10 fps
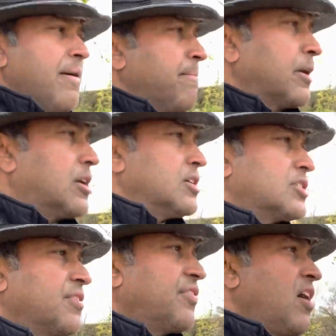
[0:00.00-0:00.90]
because
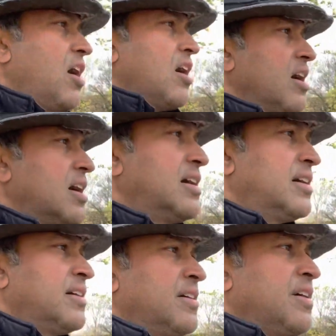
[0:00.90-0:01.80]
of our
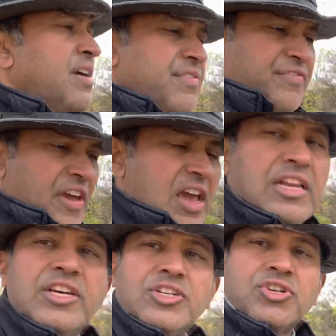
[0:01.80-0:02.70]

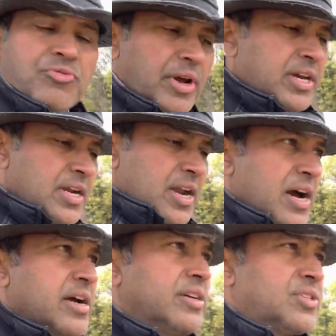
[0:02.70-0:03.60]
failure to
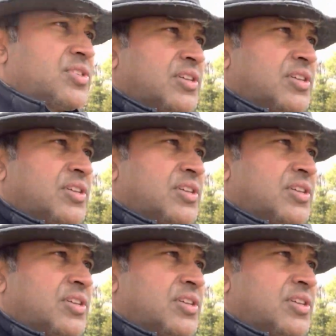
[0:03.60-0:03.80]
recognize